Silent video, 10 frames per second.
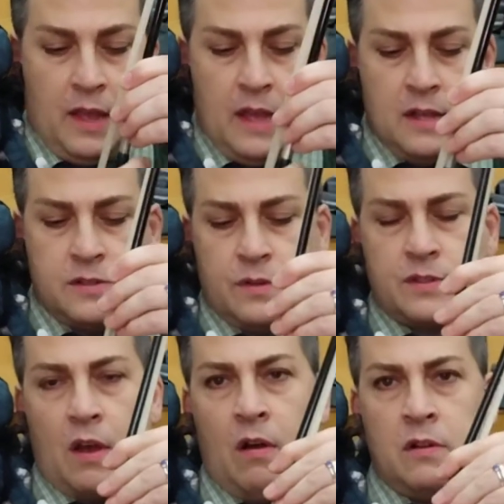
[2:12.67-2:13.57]
So it's
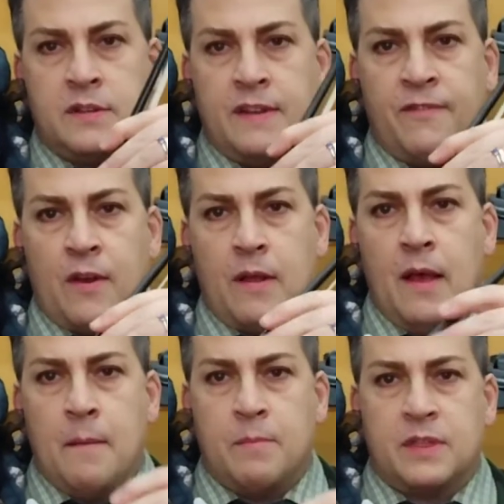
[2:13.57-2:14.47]
all different,
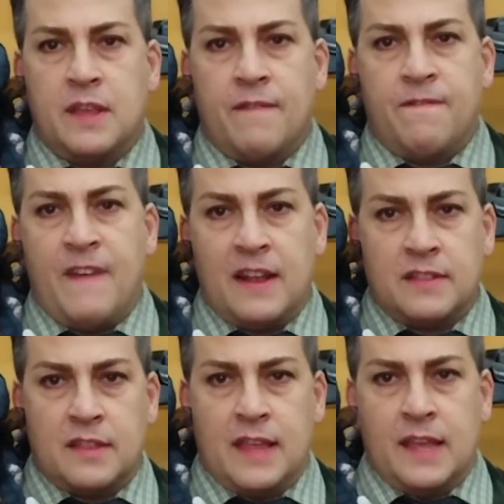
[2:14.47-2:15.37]
but the effect that
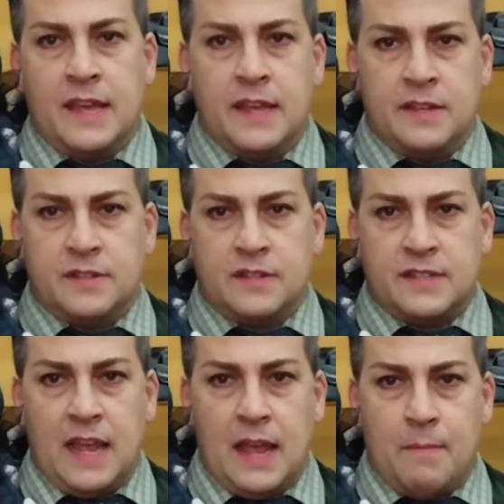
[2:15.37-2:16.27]
they get is the
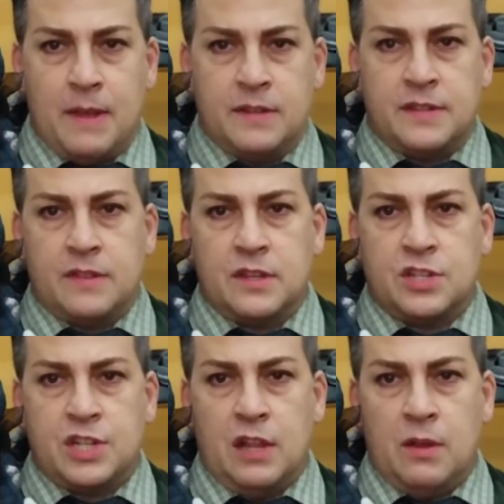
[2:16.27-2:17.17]
same, is that the
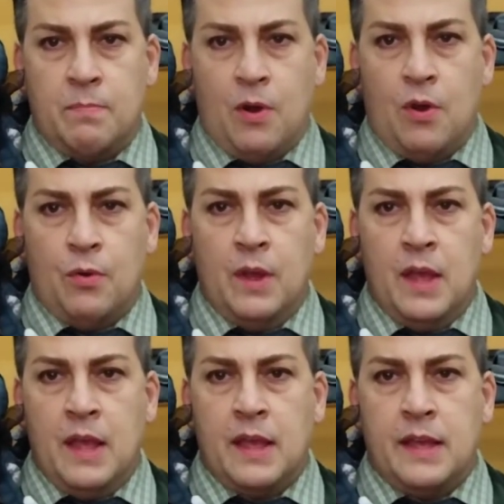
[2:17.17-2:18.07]
cello bow
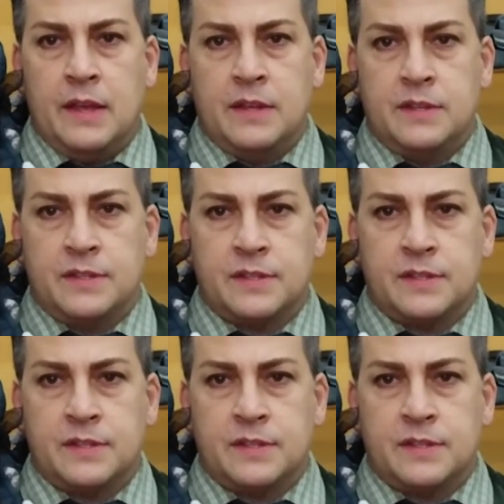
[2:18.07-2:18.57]
is